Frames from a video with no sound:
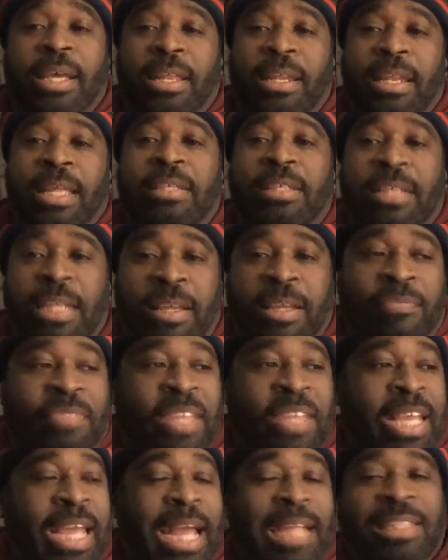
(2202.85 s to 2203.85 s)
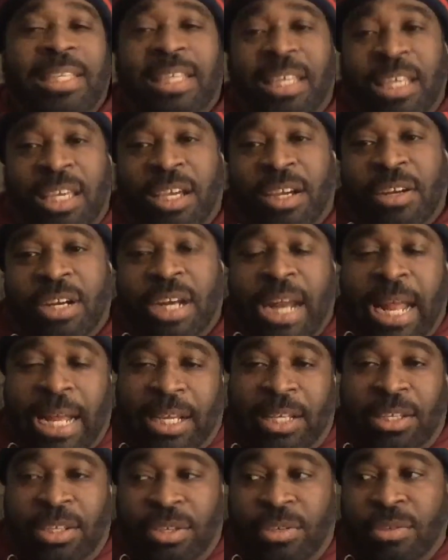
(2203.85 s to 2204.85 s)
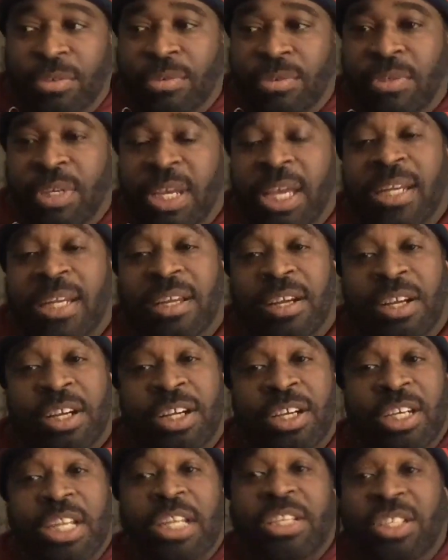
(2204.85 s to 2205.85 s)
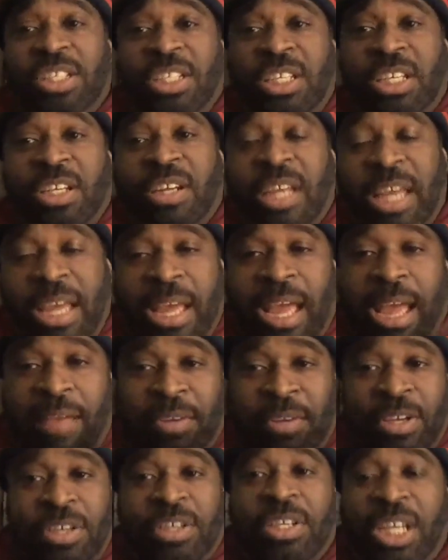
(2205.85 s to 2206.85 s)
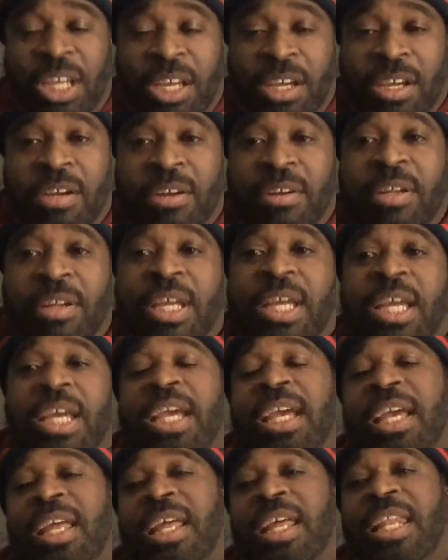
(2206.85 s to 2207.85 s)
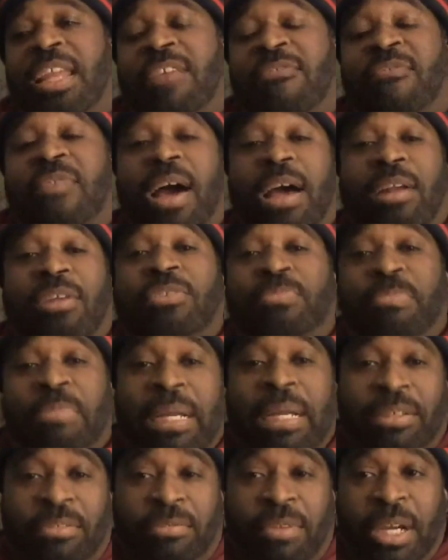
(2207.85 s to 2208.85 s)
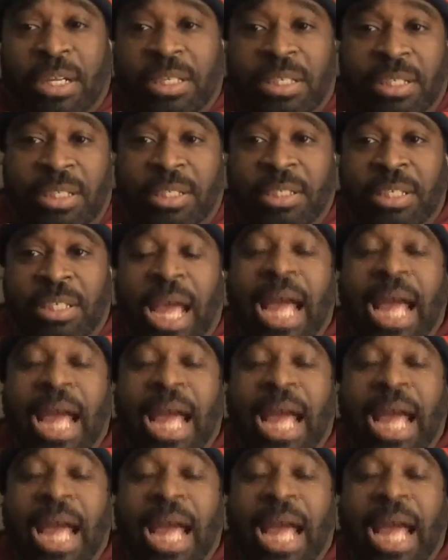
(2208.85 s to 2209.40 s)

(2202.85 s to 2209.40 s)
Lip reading: if they got the gear that I can use and they're a good engineer and they have a good ear and they follow my directions,